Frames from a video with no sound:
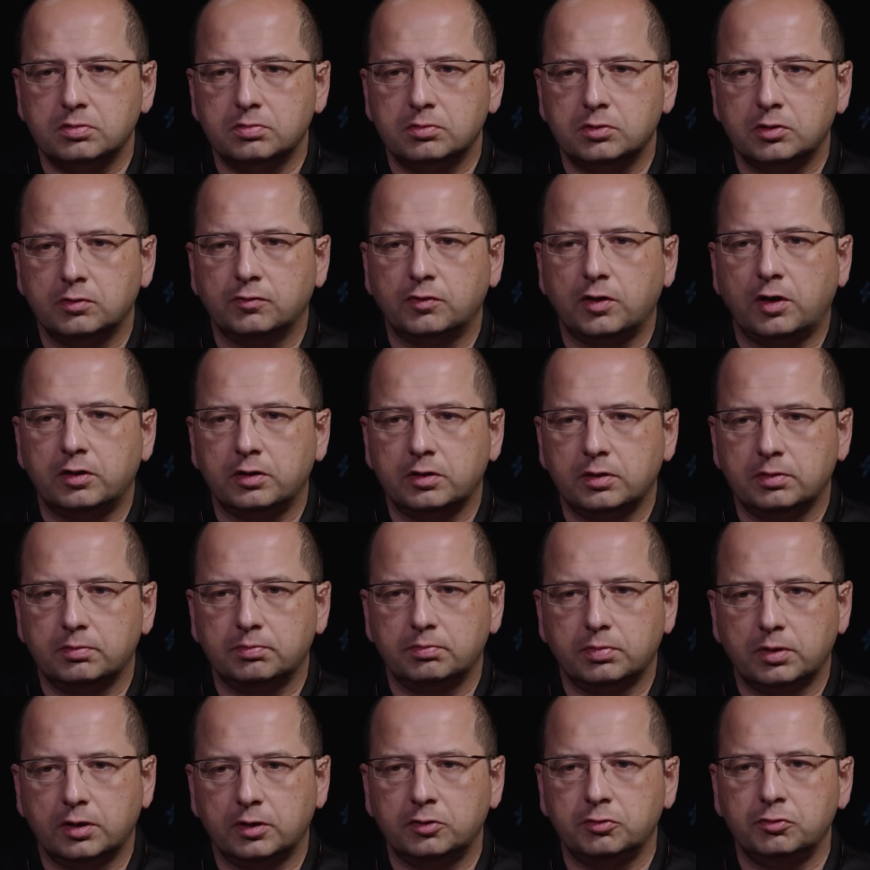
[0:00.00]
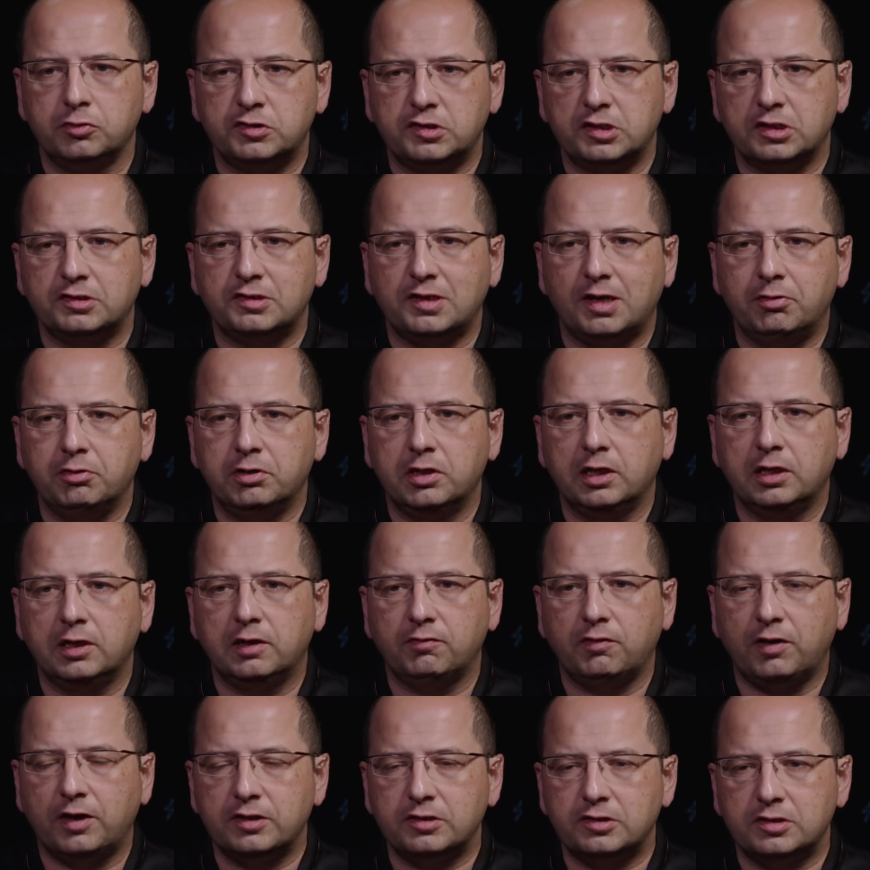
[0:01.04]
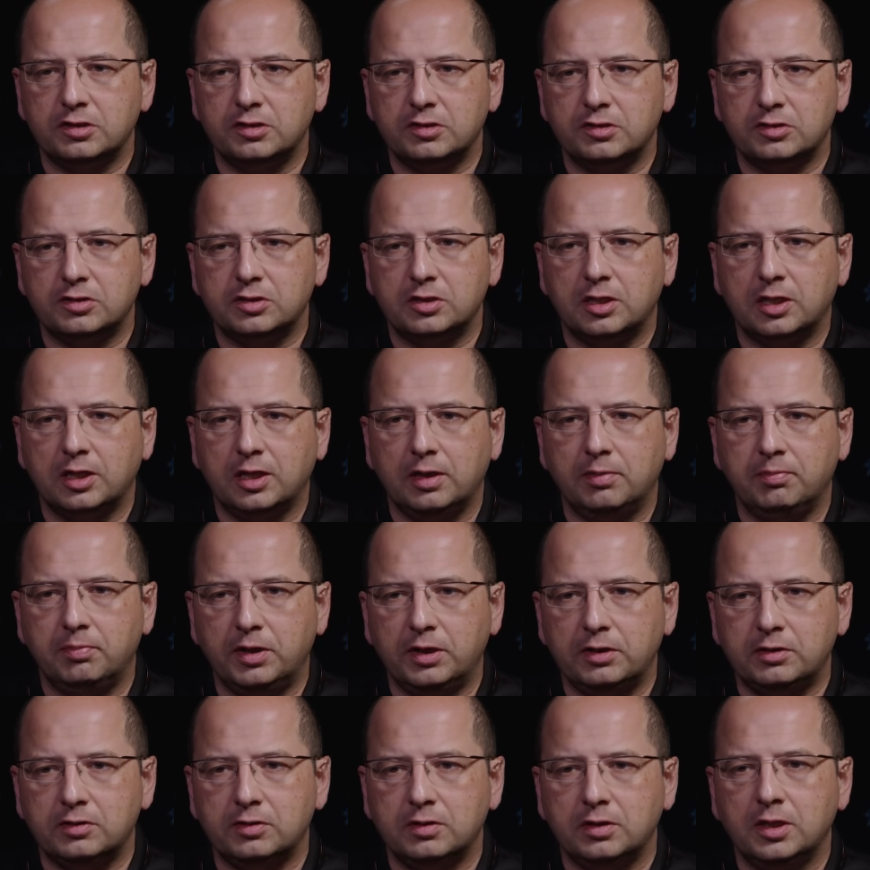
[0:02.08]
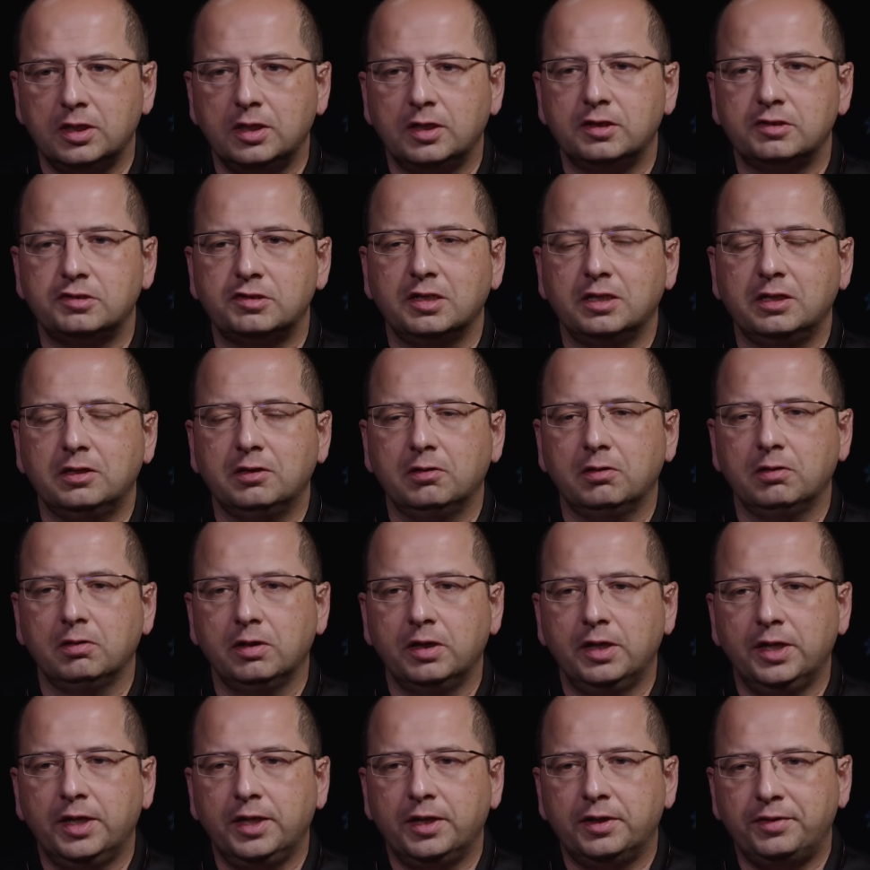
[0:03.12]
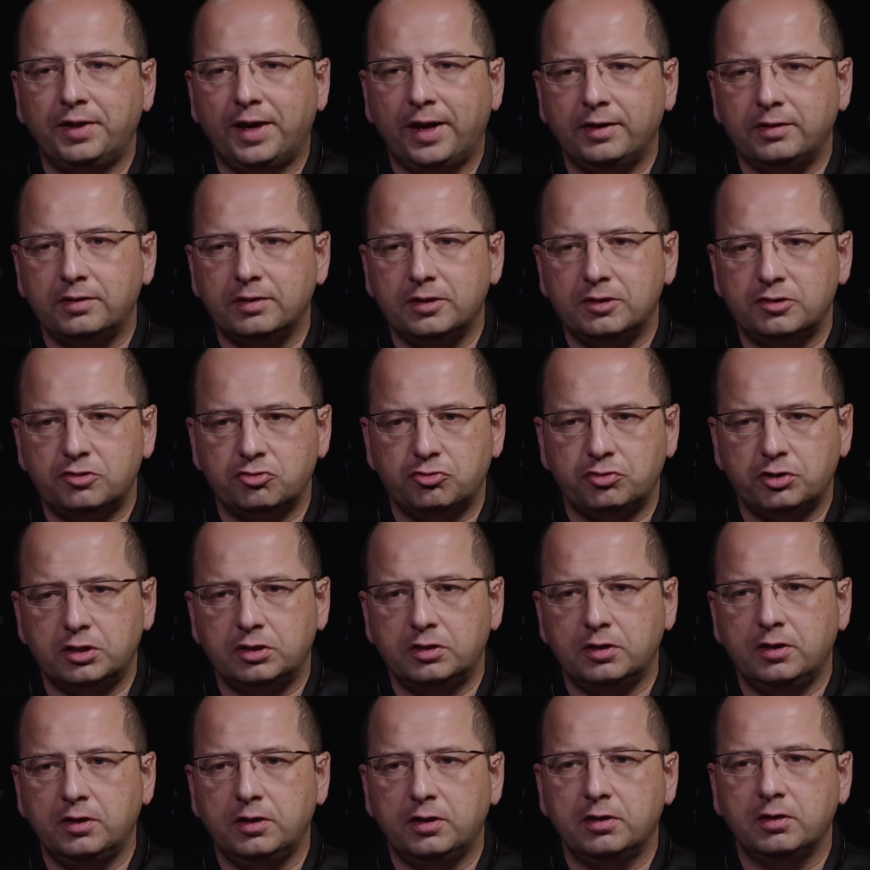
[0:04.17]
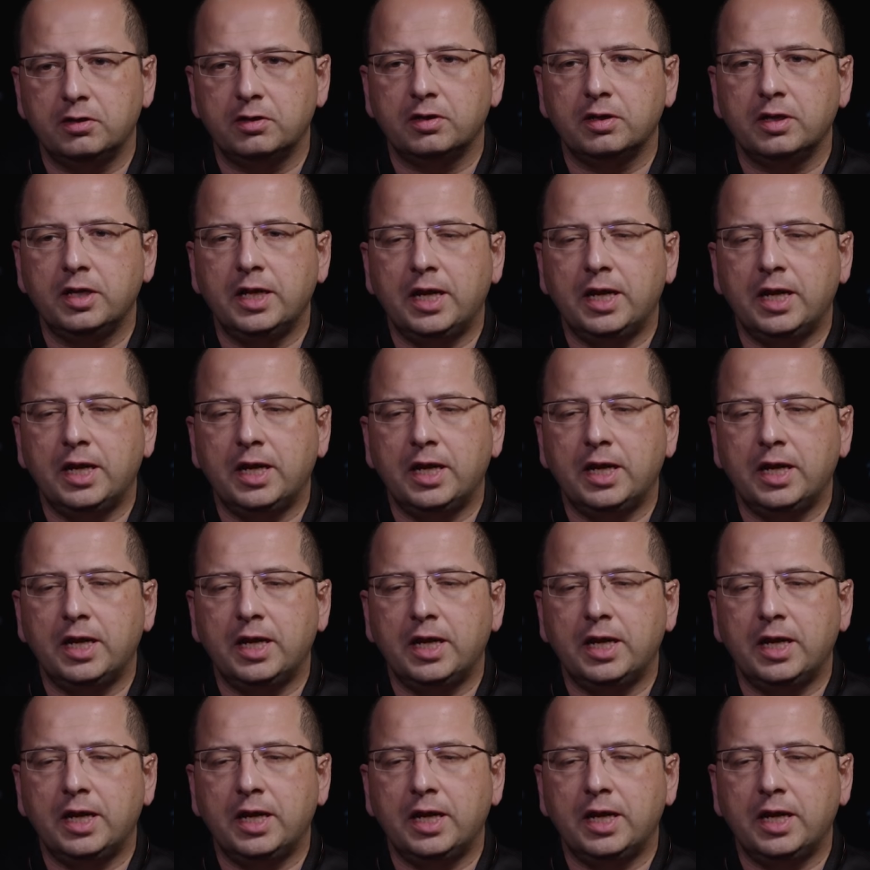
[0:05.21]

You've got acoustic sounding devices; they emit a signal that is returned.